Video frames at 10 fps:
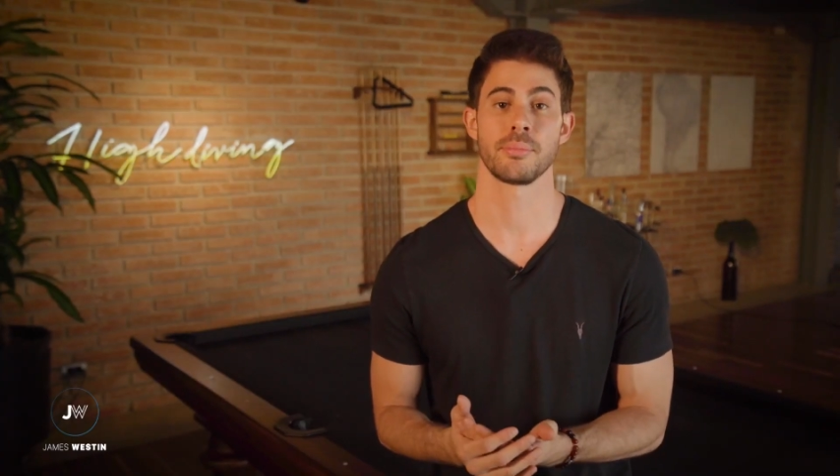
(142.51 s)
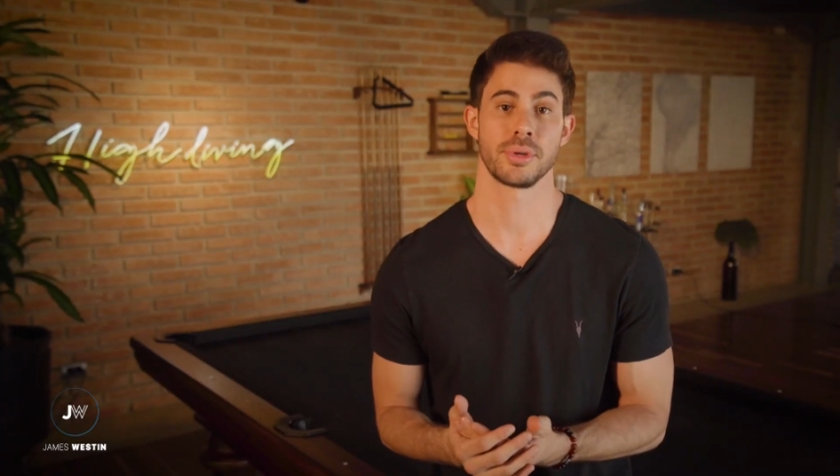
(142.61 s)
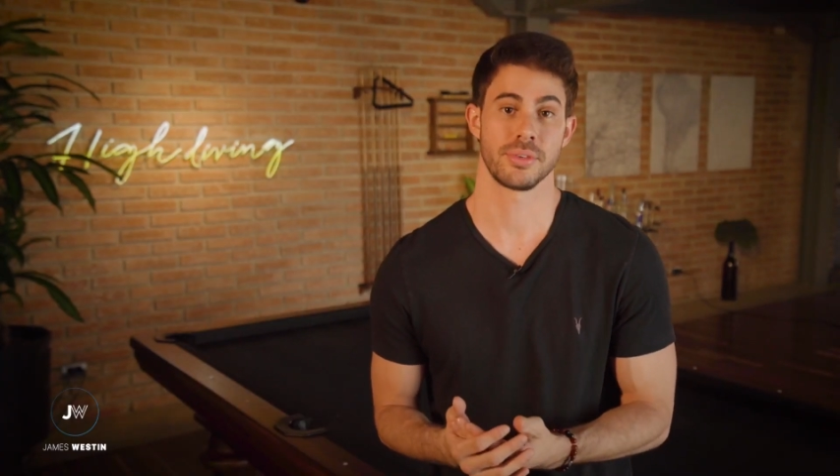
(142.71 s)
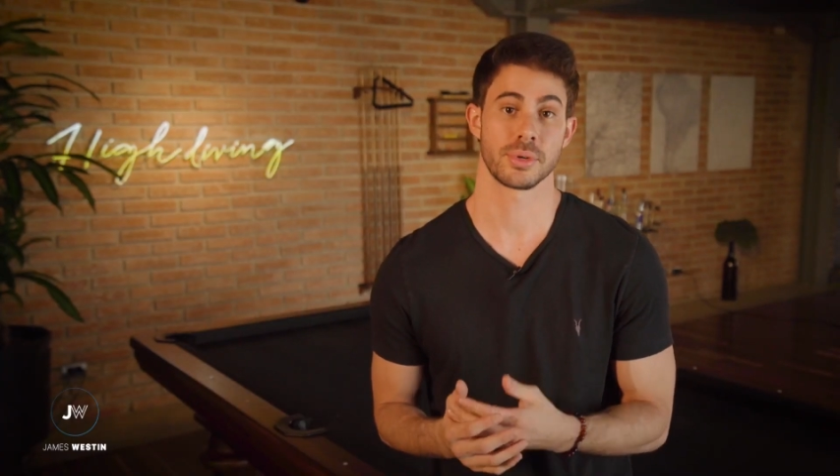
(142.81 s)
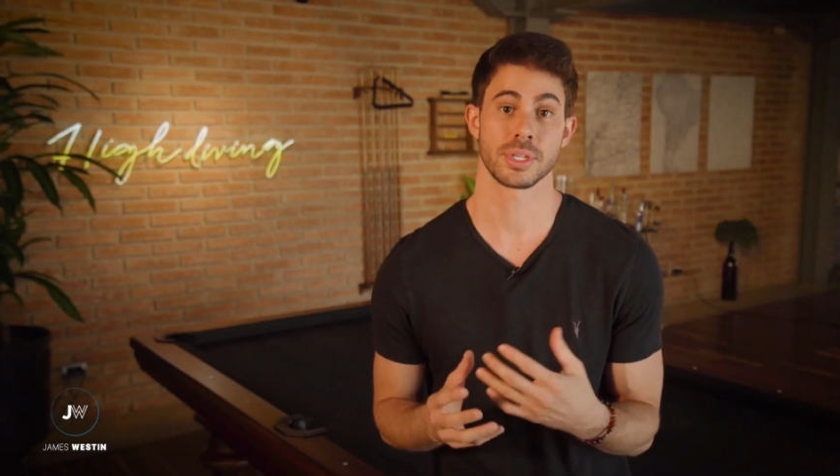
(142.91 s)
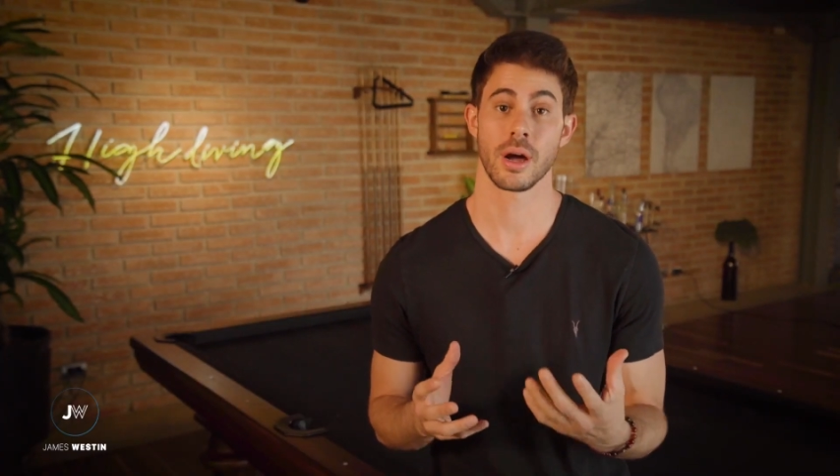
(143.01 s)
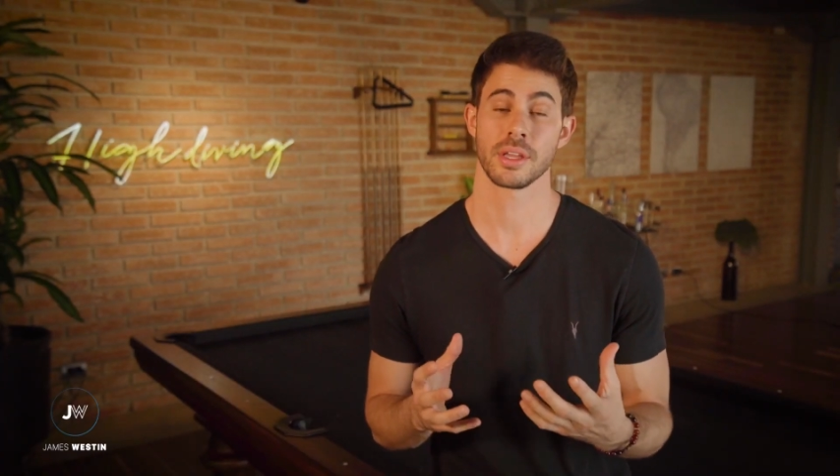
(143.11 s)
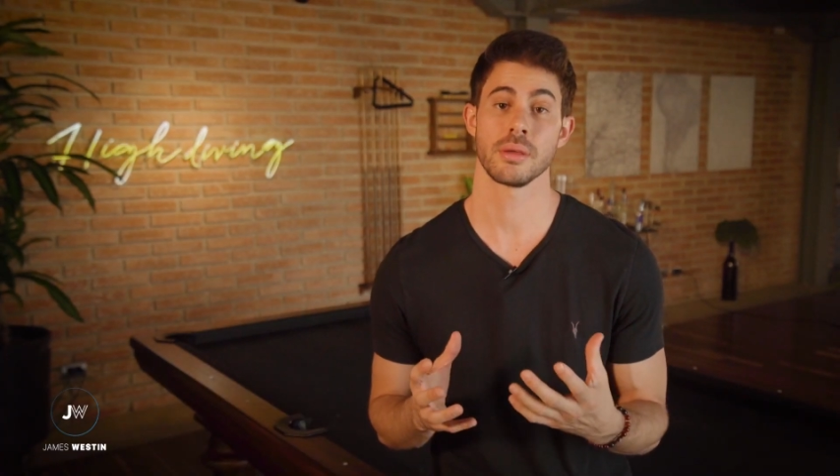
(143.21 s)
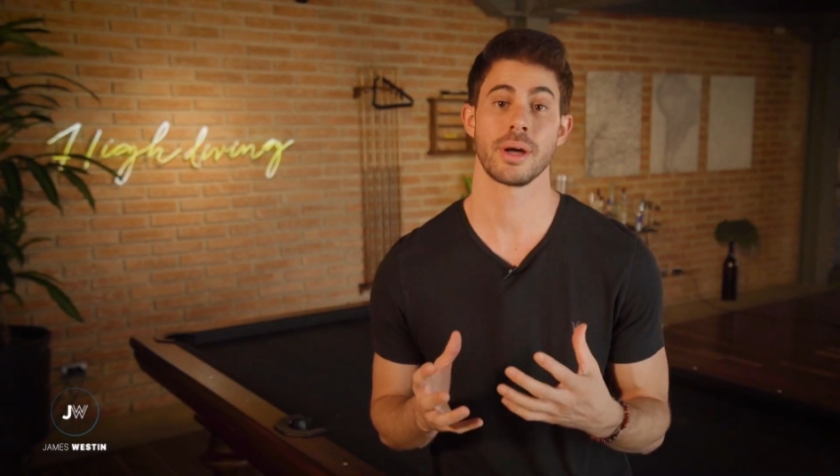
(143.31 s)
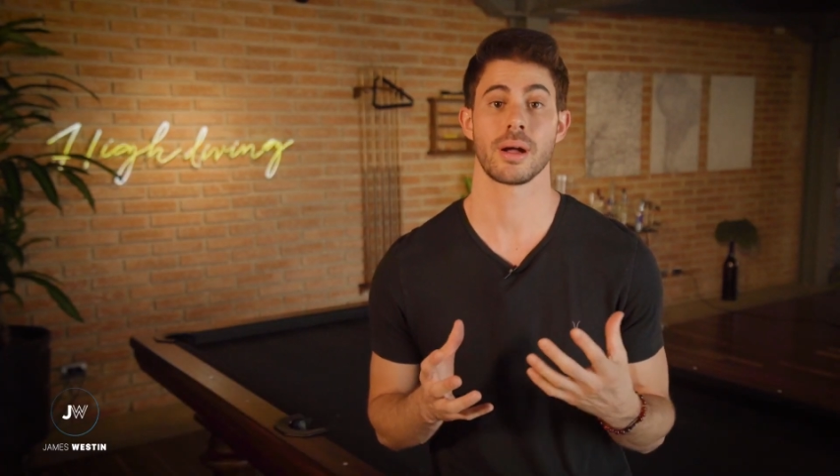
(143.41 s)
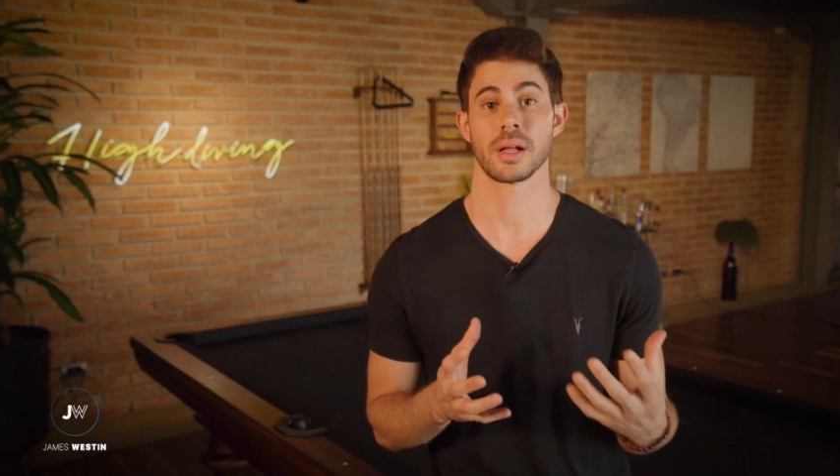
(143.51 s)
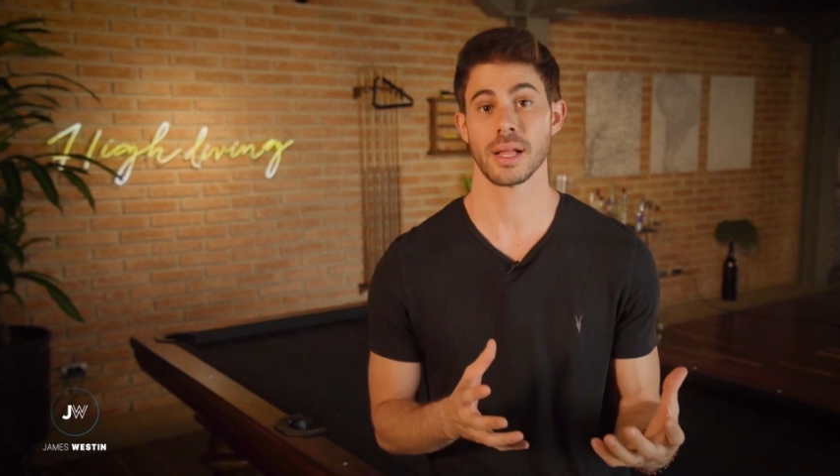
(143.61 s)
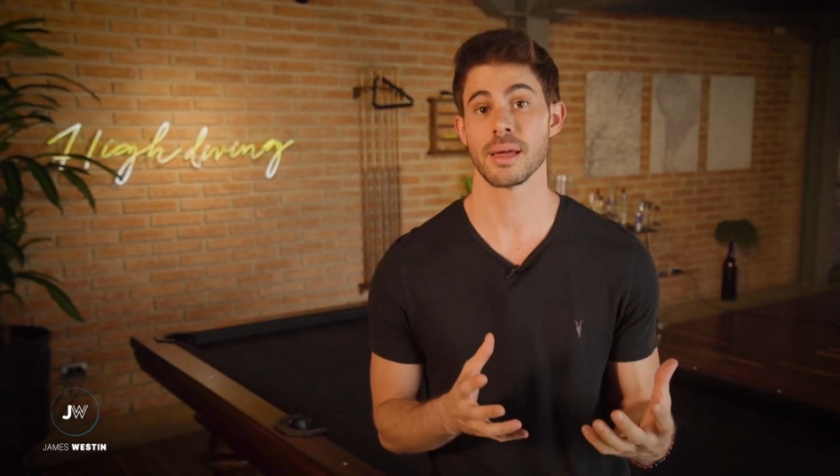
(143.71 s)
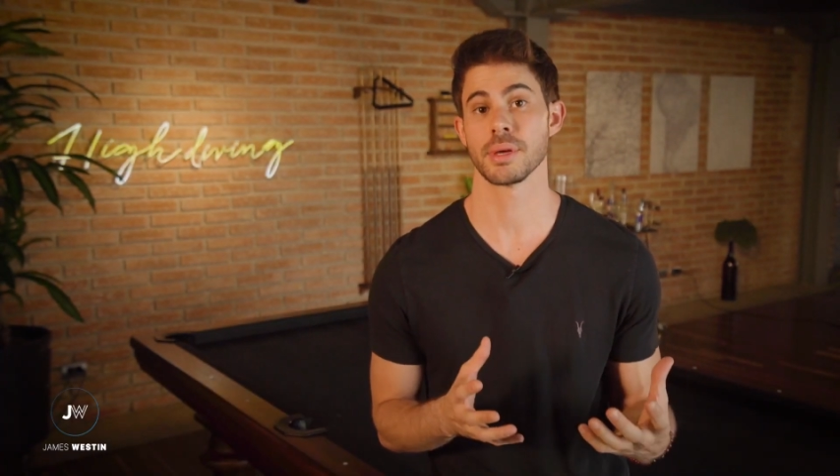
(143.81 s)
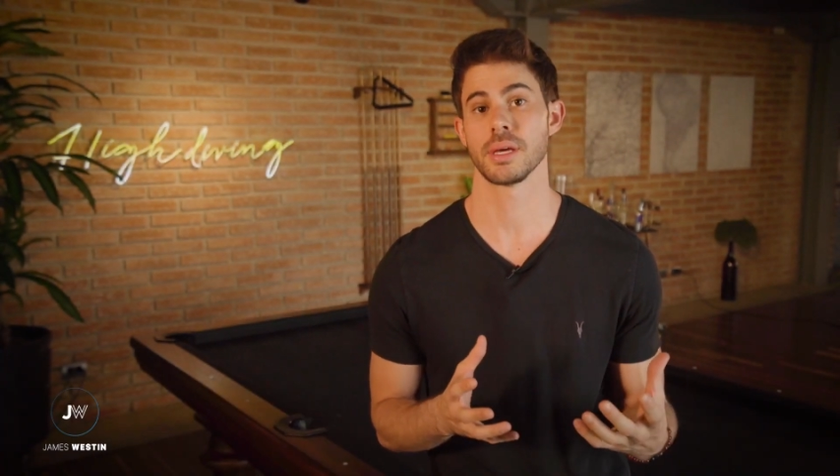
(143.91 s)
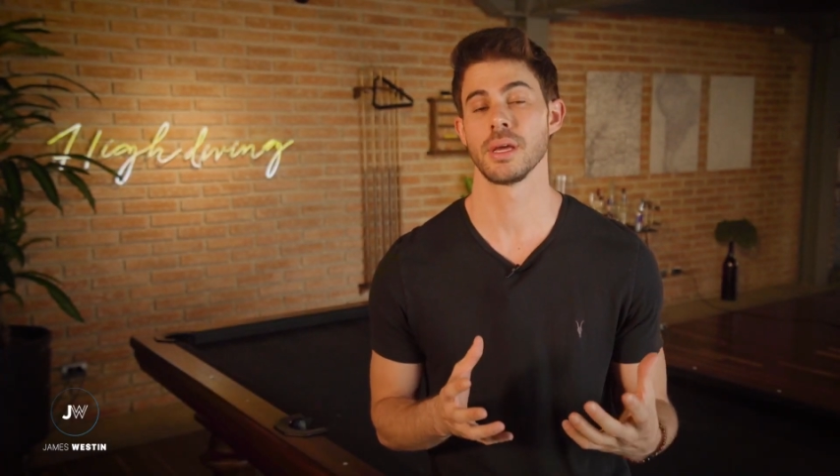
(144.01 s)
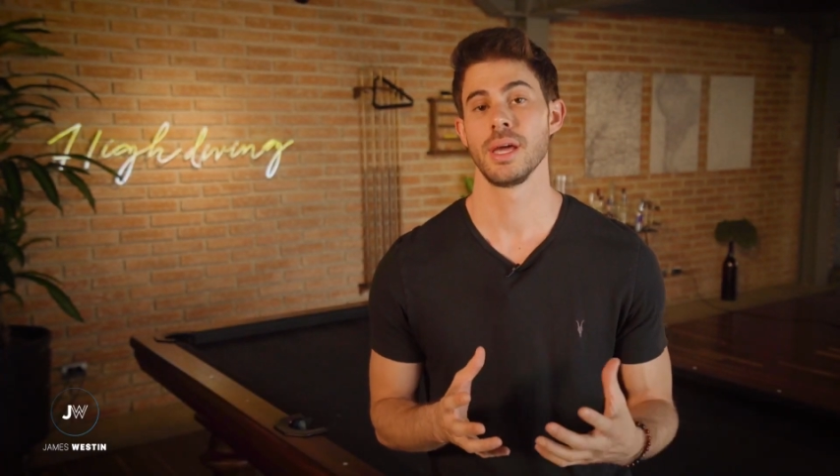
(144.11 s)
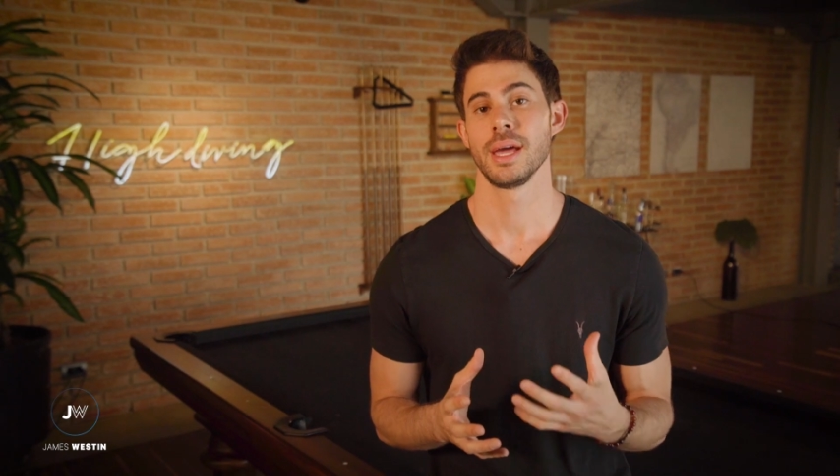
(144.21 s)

but if we're talking about climate,